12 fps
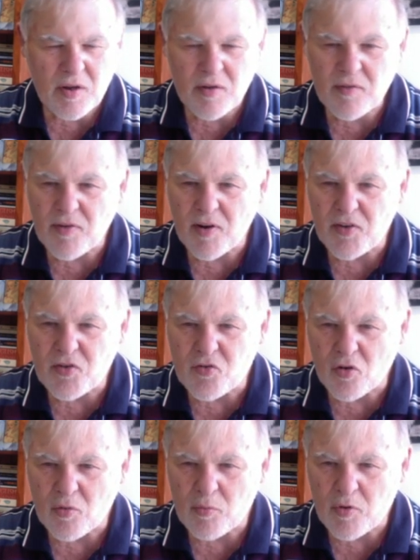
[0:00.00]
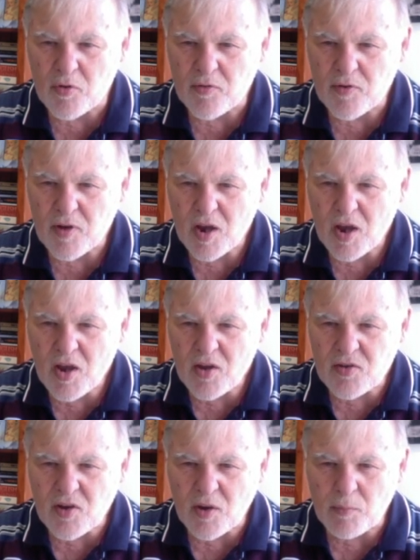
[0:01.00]
Very strong move.
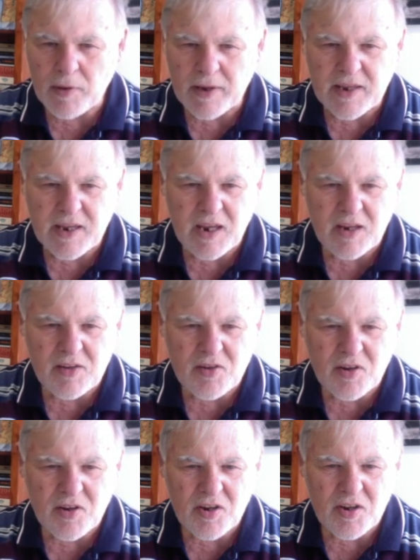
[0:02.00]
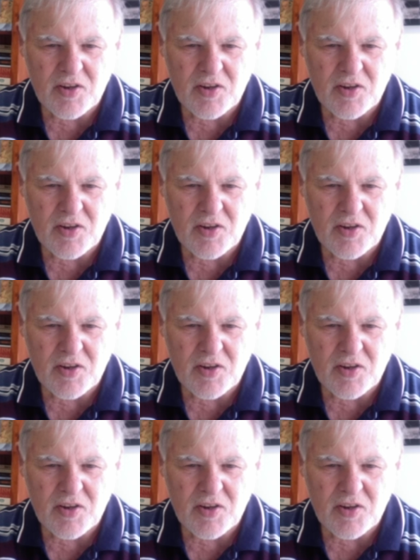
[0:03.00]
So I played king to e